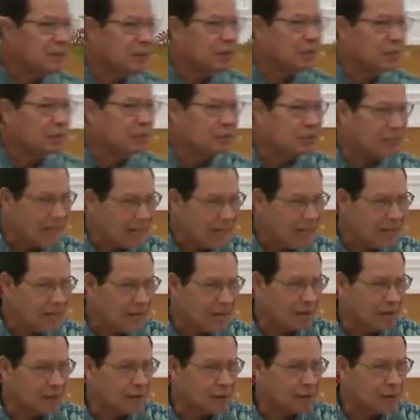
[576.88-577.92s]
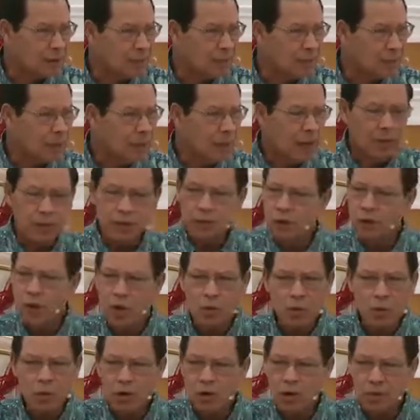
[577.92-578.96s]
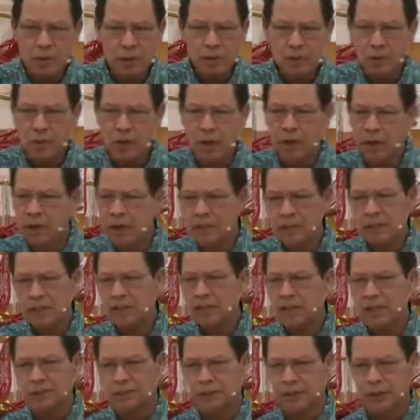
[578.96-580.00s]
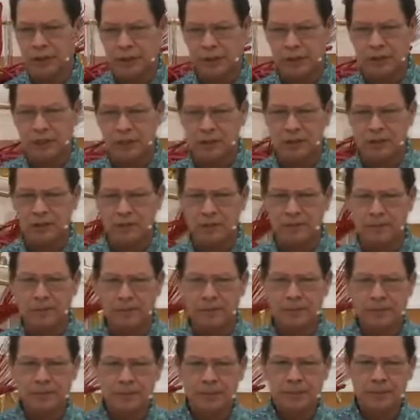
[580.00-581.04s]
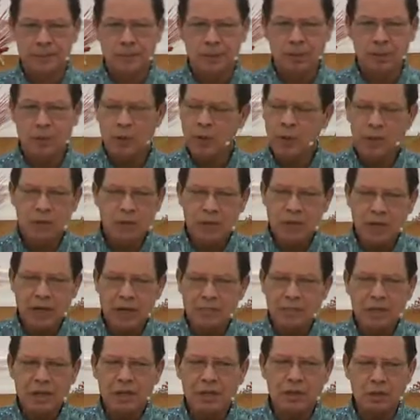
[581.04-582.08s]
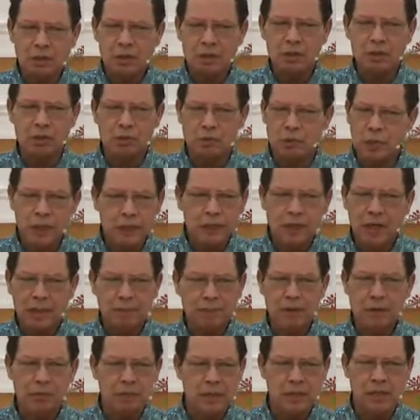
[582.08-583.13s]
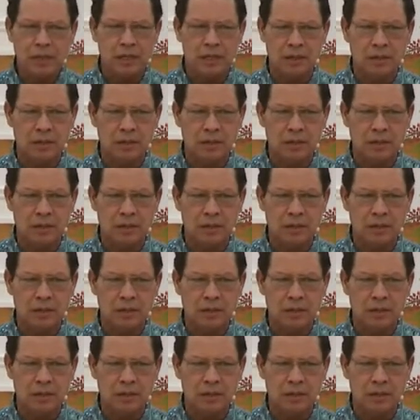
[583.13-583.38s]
themselves. And you don't want to be what? Self deceived. We don't come here to lose, we come to win.